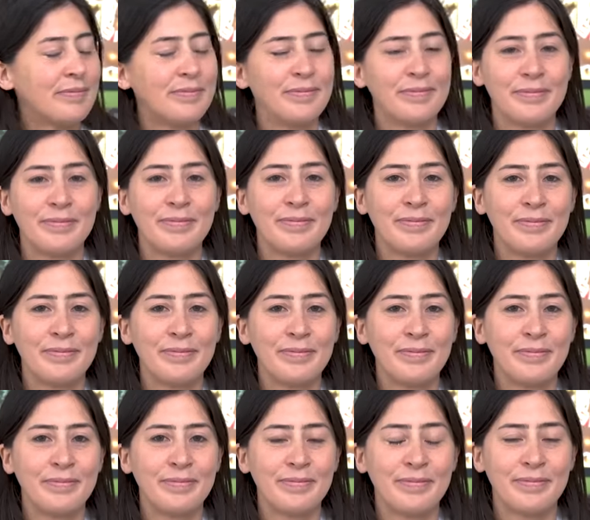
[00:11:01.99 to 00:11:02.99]

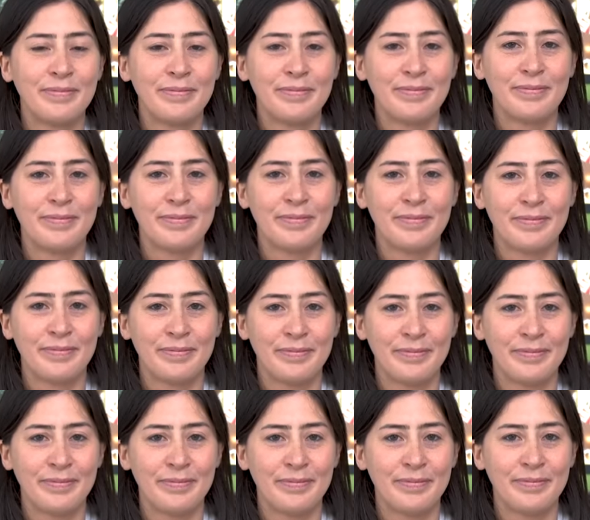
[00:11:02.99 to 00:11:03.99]

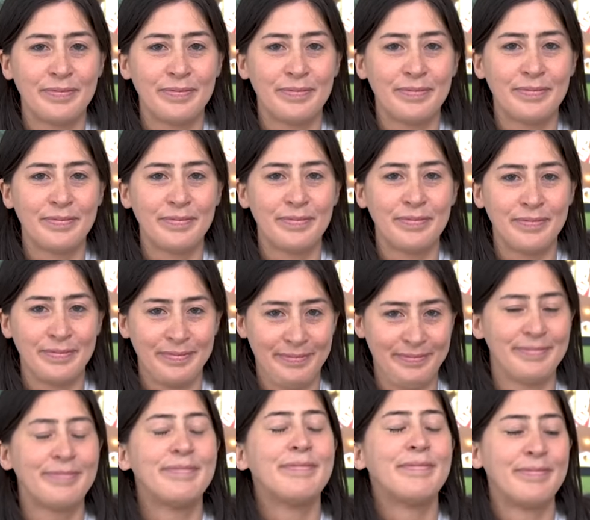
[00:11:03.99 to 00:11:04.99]

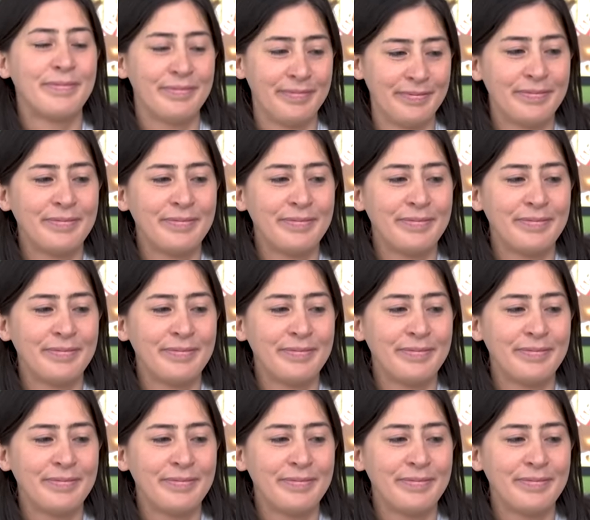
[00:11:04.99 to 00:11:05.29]
The person shown says nothing.